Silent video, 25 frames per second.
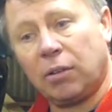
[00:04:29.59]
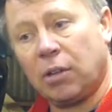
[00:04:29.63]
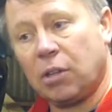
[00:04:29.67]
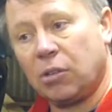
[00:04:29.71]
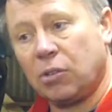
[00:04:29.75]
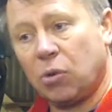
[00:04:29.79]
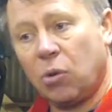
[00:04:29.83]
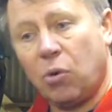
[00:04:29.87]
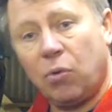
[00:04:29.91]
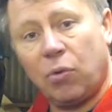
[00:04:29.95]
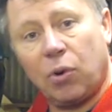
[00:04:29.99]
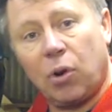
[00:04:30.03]
There's
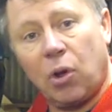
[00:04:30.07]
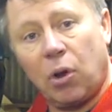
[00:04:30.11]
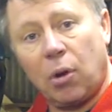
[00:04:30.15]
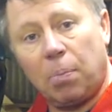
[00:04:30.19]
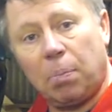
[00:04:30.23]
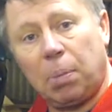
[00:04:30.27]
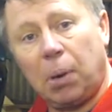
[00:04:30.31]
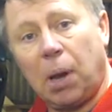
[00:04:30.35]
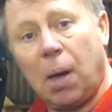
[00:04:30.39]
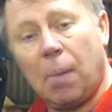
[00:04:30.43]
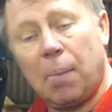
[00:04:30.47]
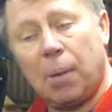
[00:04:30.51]
an awful lot of
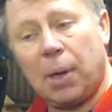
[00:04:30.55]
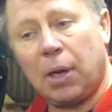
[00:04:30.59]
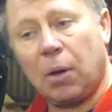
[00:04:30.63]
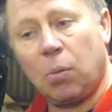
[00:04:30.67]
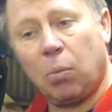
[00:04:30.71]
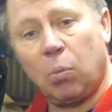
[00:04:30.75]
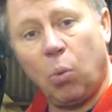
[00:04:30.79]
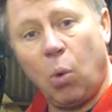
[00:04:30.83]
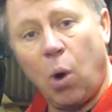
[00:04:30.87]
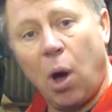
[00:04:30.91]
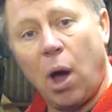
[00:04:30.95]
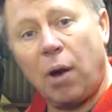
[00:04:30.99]
plumbing
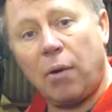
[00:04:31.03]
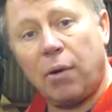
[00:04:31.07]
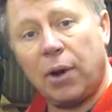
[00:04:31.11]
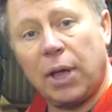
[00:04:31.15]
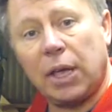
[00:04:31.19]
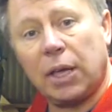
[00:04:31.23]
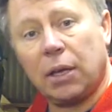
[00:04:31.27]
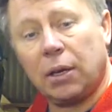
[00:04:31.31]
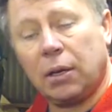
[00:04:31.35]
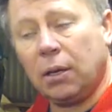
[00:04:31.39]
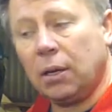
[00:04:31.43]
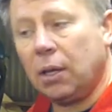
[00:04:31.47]
and
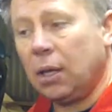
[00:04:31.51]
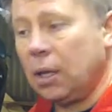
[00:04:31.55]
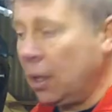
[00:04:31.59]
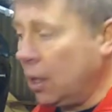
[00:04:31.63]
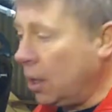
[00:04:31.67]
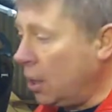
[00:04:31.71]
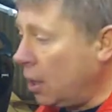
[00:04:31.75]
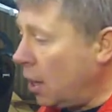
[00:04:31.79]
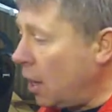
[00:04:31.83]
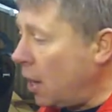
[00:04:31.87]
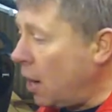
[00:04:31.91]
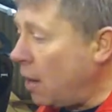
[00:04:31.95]
wiring and
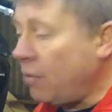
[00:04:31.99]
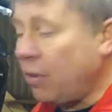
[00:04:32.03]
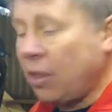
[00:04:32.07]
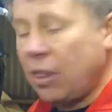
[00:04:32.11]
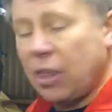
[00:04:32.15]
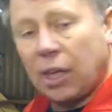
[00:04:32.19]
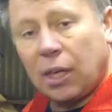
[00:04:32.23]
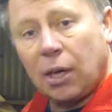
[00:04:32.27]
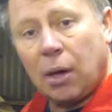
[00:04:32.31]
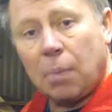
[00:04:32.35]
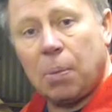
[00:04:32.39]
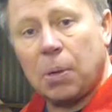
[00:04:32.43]

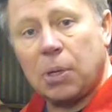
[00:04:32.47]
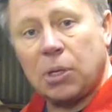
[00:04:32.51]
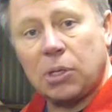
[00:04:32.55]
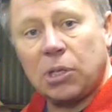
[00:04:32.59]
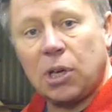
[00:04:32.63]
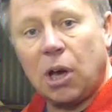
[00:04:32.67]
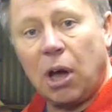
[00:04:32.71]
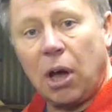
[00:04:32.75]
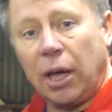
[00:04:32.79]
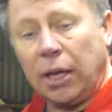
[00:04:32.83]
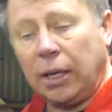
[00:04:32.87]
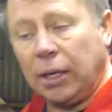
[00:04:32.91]
everything up
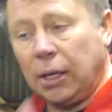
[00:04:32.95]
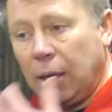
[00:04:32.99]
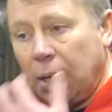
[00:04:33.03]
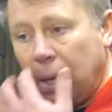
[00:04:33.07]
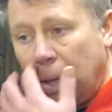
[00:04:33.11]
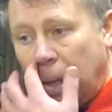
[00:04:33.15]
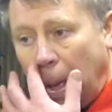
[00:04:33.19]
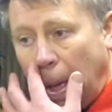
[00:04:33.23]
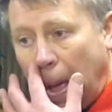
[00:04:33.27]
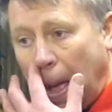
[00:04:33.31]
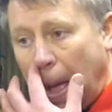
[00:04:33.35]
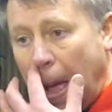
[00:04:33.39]
inside,
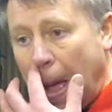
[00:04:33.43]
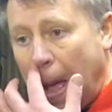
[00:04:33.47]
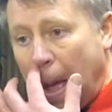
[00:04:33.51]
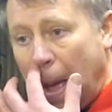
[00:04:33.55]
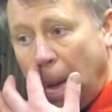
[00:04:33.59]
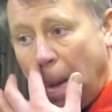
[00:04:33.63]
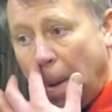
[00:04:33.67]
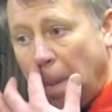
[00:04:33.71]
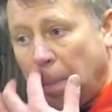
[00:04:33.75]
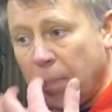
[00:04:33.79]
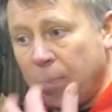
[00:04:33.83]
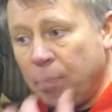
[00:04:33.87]

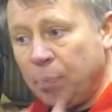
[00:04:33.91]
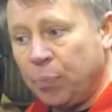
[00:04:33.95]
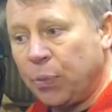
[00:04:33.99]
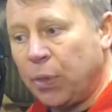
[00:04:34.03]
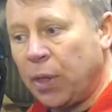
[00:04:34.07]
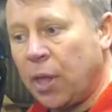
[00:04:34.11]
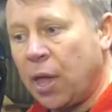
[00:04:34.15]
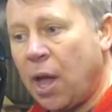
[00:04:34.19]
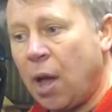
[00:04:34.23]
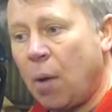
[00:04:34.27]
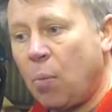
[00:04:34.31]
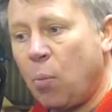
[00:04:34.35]
and
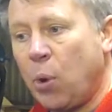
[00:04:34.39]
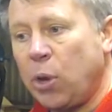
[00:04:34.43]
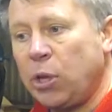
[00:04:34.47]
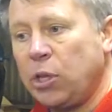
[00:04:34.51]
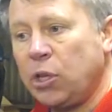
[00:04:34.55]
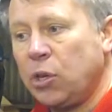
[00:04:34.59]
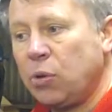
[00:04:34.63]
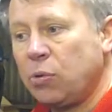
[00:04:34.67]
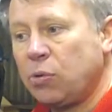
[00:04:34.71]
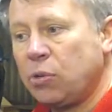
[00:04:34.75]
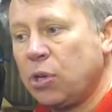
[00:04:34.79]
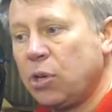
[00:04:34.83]
when
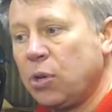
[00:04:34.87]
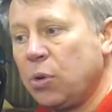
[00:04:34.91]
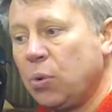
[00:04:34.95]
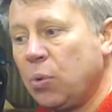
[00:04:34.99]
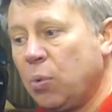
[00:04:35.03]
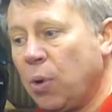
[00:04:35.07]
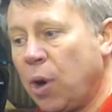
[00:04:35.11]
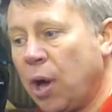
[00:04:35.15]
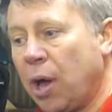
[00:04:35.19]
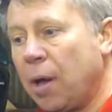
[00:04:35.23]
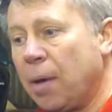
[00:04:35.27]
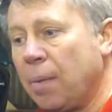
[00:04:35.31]
you
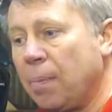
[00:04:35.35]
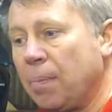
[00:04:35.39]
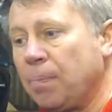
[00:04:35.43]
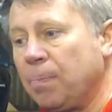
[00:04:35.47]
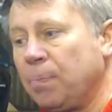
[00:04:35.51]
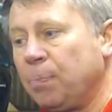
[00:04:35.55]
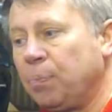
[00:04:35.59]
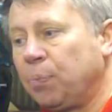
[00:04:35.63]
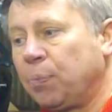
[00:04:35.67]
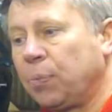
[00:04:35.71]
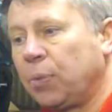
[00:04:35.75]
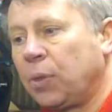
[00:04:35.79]

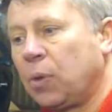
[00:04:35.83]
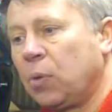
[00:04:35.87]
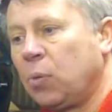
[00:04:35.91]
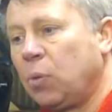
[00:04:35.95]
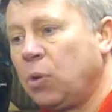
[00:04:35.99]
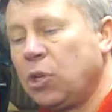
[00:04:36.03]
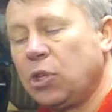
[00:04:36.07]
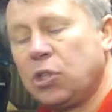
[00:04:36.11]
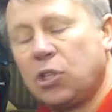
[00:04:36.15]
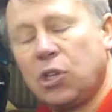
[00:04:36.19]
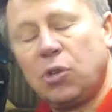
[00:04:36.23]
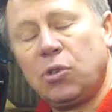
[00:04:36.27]

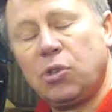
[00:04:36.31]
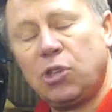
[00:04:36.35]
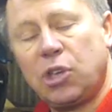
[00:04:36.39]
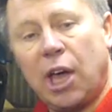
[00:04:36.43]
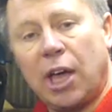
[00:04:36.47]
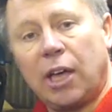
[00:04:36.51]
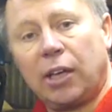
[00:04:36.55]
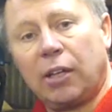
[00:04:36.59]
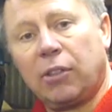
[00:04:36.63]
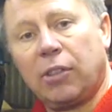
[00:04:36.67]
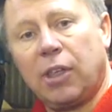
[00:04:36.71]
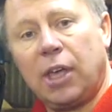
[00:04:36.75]
do
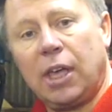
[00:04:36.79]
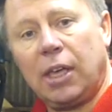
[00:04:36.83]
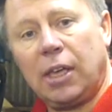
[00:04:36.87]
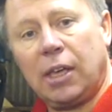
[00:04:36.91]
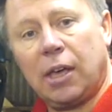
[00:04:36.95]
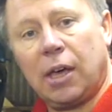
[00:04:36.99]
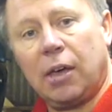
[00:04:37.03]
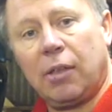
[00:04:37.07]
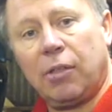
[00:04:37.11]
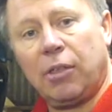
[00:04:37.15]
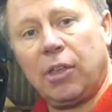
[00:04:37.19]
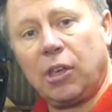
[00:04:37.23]
check the
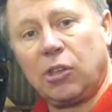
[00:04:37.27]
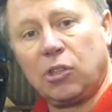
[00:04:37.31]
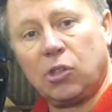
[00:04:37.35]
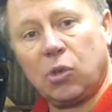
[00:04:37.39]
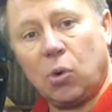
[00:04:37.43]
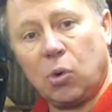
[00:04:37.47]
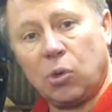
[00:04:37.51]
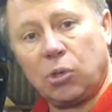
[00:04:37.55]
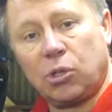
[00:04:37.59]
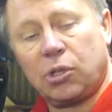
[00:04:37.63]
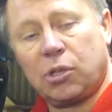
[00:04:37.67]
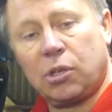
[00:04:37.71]

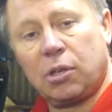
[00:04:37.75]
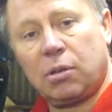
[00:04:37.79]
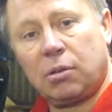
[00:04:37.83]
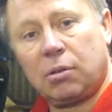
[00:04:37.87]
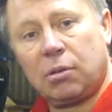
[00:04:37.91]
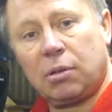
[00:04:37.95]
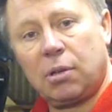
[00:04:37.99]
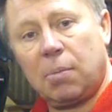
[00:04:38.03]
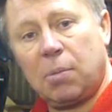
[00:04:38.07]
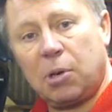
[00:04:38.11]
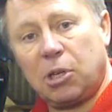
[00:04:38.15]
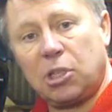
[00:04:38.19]
exhaust
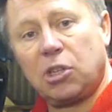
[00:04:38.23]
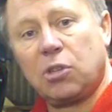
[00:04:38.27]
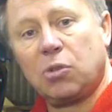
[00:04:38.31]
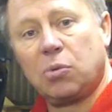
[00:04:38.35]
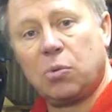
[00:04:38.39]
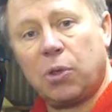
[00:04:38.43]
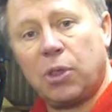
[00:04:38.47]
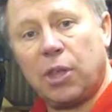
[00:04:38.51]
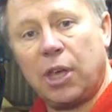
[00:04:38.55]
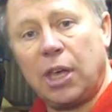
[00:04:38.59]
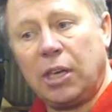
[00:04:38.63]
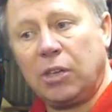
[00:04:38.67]
emissions
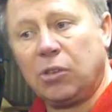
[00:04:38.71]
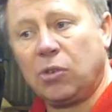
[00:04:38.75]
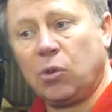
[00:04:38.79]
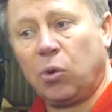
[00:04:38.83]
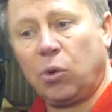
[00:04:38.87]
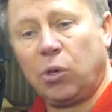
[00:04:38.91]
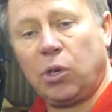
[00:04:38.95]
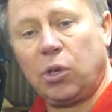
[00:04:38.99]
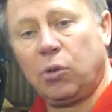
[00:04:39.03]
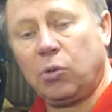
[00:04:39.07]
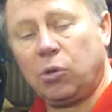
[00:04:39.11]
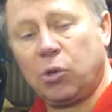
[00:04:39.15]
with these,
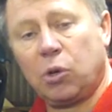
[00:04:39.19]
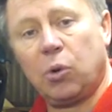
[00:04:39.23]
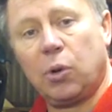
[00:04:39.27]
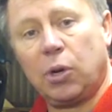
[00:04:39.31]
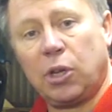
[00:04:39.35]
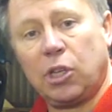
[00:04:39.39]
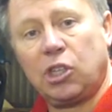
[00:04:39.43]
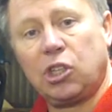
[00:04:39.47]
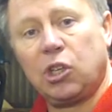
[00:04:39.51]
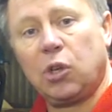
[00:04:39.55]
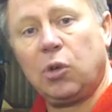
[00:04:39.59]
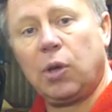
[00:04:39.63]
or you do
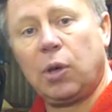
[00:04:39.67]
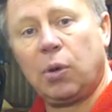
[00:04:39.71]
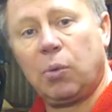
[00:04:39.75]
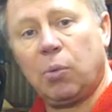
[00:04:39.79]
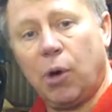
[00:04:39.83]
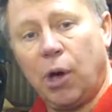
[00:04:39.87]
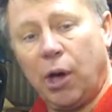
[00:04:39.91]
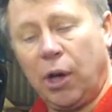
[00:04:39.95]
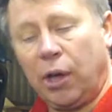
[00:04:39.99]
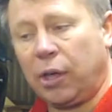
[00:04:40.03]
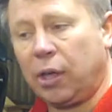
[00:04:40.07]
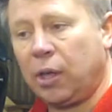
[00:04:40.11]
any tuning
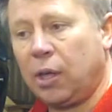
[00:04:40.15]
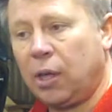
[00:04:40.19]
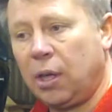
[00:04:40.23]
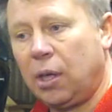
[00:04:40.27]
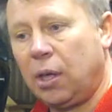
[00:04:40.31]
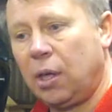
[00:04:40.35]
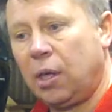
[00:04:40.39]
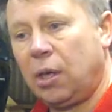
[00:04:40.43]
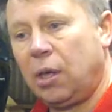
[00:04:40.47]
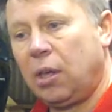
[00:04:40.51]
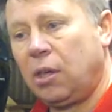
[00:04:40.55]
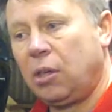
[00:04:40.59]
work,
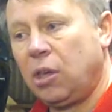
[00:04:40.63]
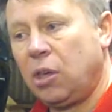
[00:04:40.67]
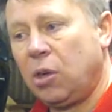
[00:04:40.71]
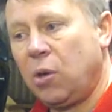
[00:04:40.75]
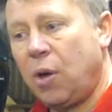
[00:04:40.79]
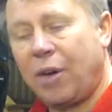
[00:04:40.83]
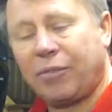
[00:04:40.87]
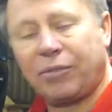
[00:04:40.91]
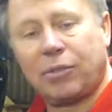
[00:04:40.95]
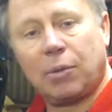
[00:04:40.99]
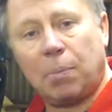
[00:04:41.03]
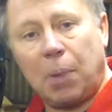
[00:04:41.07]
you
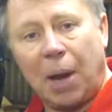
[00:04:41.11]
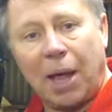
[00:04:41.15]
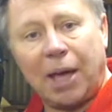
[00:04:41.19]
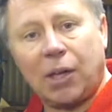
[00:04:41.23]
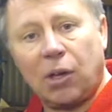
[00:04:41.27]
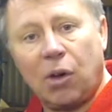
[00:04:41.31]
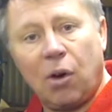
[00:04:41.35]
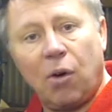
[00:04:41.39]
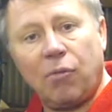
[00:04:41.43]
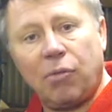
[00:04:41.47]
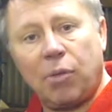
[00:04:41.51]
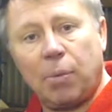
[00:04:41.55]
have to
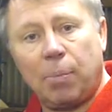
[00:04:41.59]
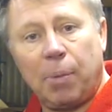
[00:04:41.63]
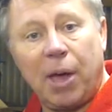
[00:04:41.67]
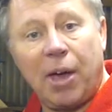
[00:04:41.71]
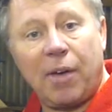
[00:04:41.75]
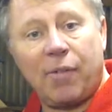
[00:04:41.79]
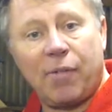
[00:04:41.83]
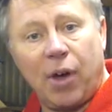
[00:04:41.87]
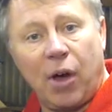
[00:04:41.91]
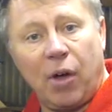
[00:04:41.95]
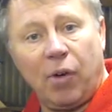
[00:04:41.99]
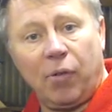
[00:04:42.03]
blank off the
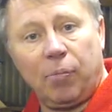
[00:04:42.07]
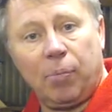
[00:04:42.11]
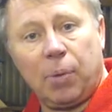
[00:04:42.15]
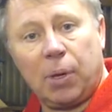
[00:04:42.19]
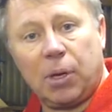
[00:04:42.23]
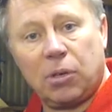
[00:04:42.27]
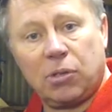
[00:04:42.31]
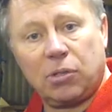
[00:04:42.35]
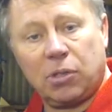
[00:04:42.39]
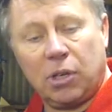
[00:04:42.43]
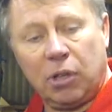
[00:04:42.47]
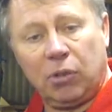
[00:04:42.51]
pair valve
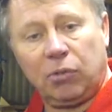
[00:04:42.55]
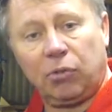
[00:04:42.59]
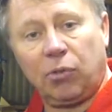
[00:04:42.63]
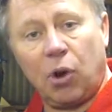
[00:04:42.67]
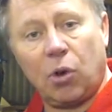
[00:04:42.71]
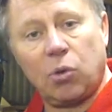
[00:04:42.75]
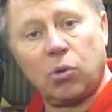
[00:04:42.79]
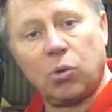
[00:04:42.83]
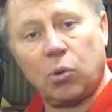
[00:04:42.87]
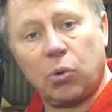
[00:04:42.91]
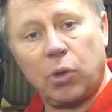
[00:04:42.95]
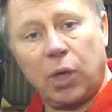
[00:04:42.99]
because it
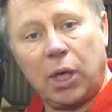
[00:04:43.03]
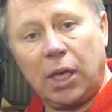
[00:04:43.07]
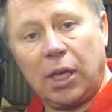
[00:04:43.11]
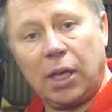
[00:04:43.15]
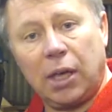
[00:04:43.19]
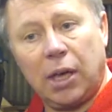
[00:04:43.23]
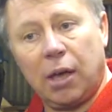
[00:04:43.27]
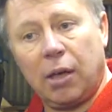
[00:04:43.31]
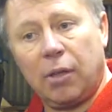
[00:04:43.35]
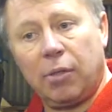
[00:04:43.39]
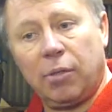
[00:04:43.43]
throws all the